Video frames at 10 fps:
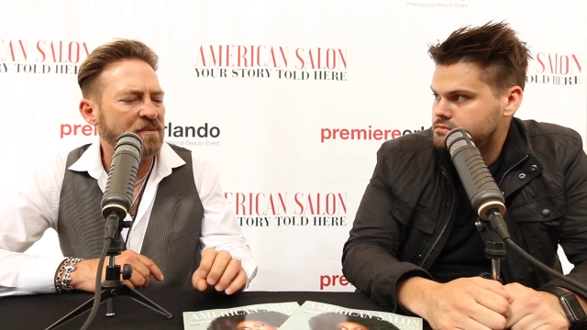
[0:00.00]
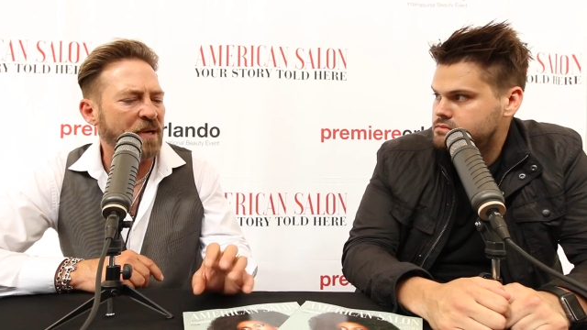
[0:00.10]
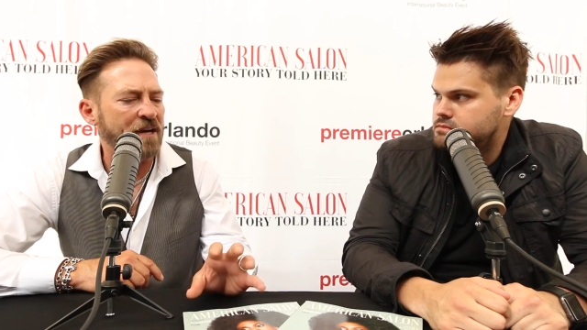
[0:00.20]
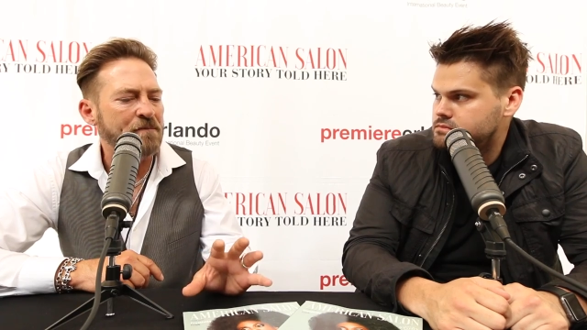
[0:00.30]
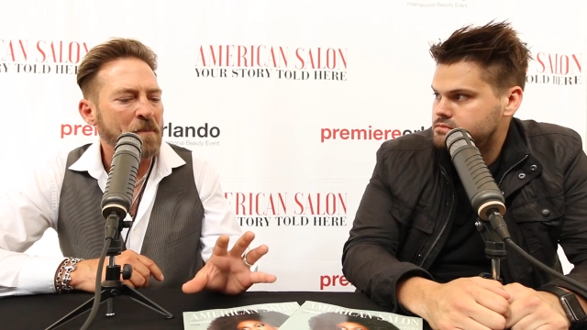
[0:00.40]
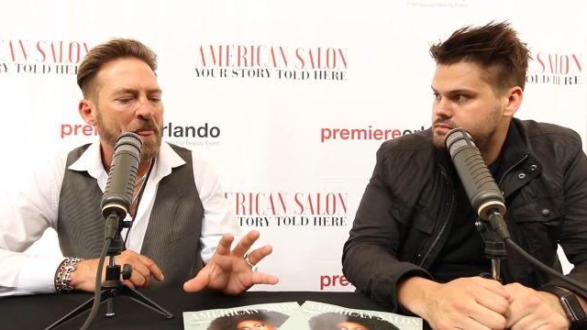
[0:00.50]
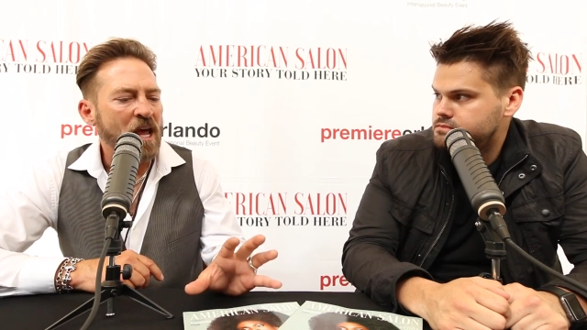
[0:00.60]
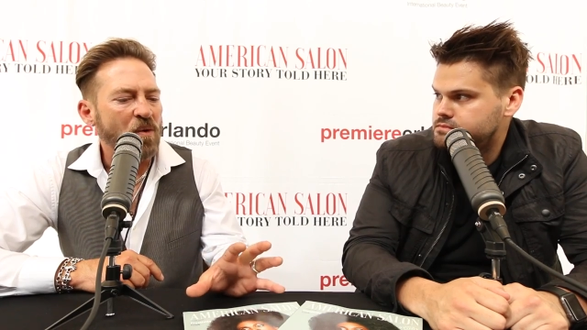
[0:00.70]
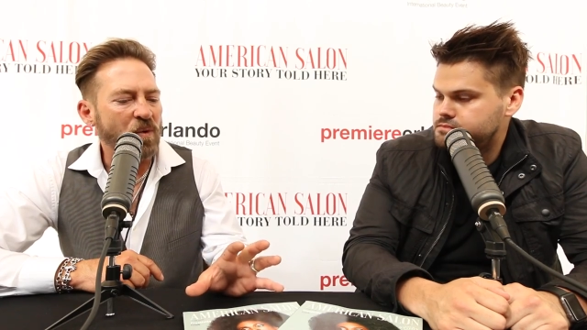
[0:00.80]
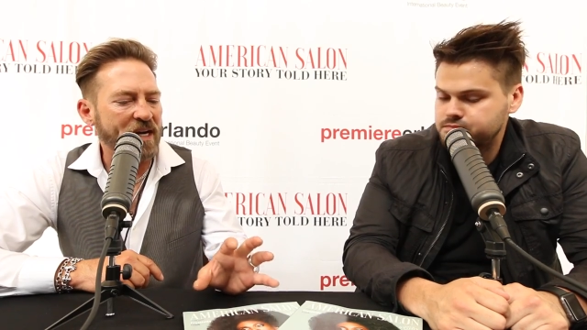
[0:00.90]
Speaker 1: but
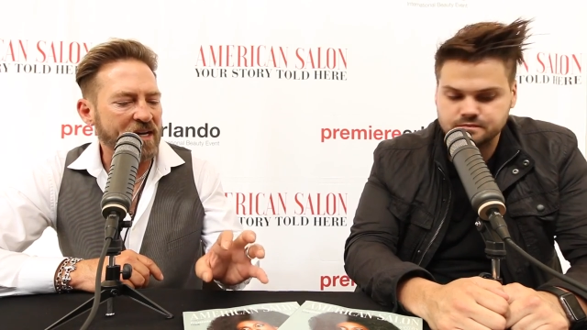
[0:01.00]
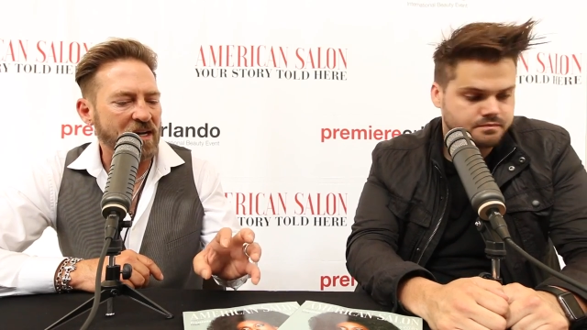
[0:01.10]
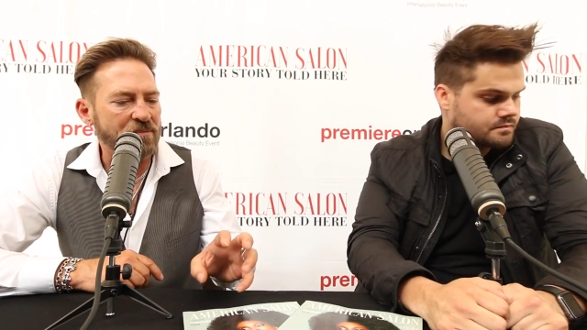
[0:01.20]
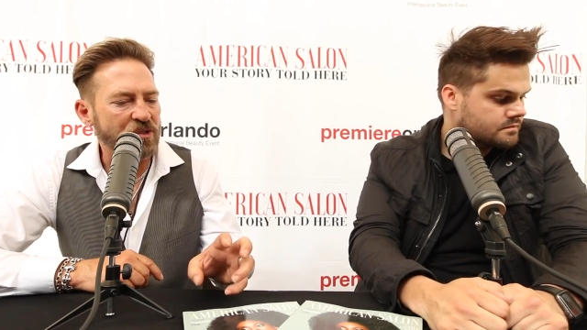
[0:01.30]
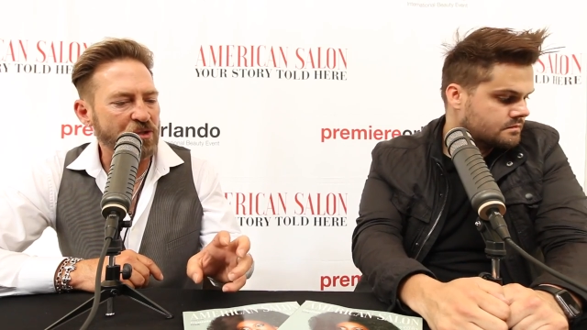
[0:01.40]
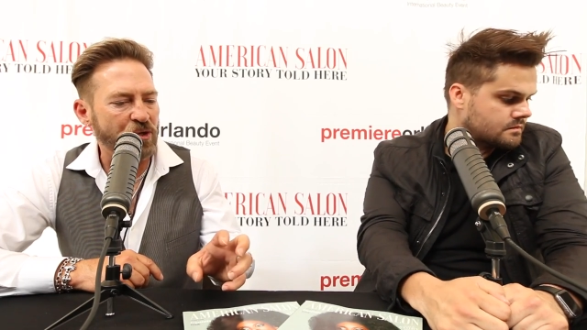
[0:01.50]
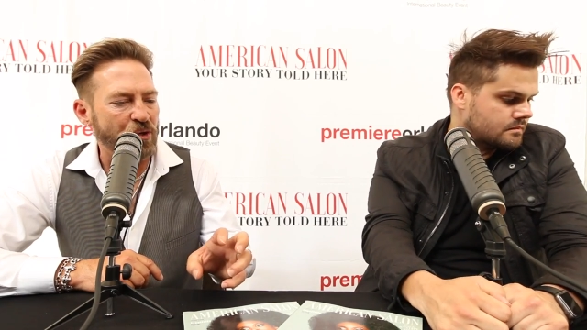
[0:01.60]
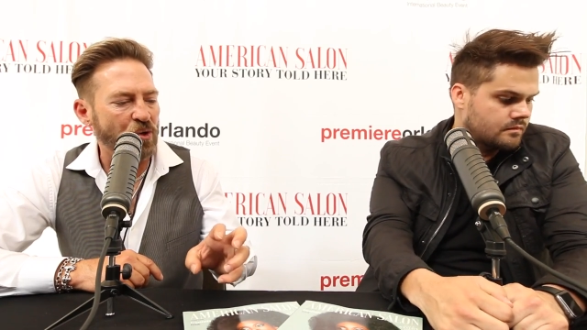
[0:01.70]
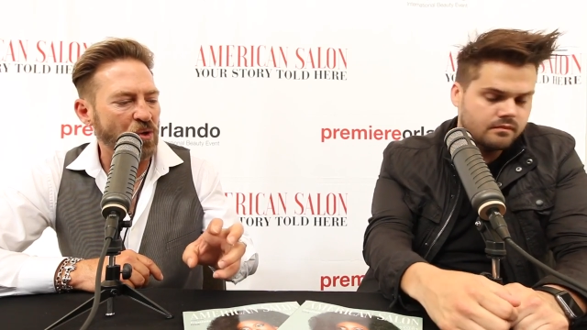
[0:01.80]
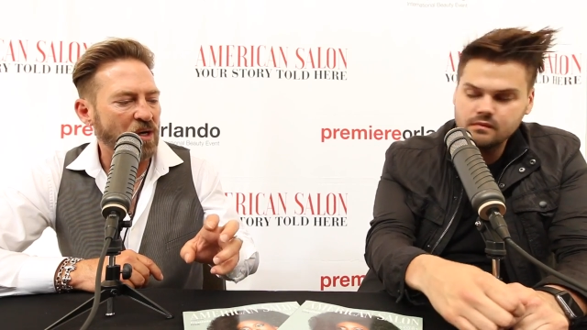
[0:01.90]
when it comes
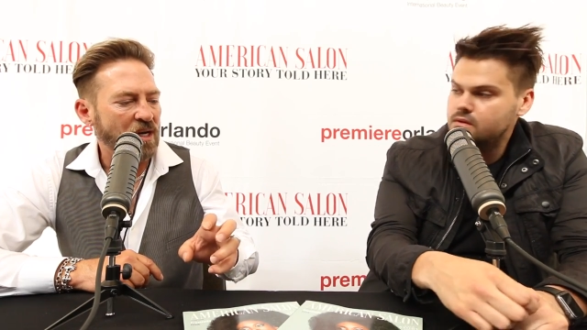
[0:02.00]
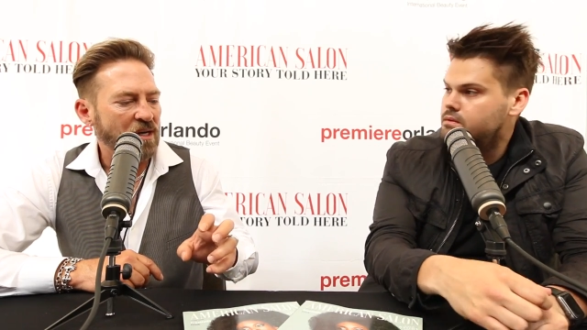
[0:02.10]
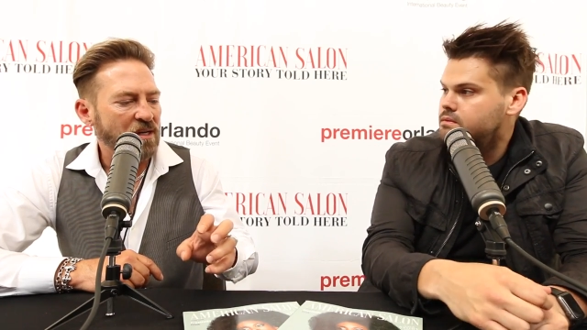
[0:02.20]
to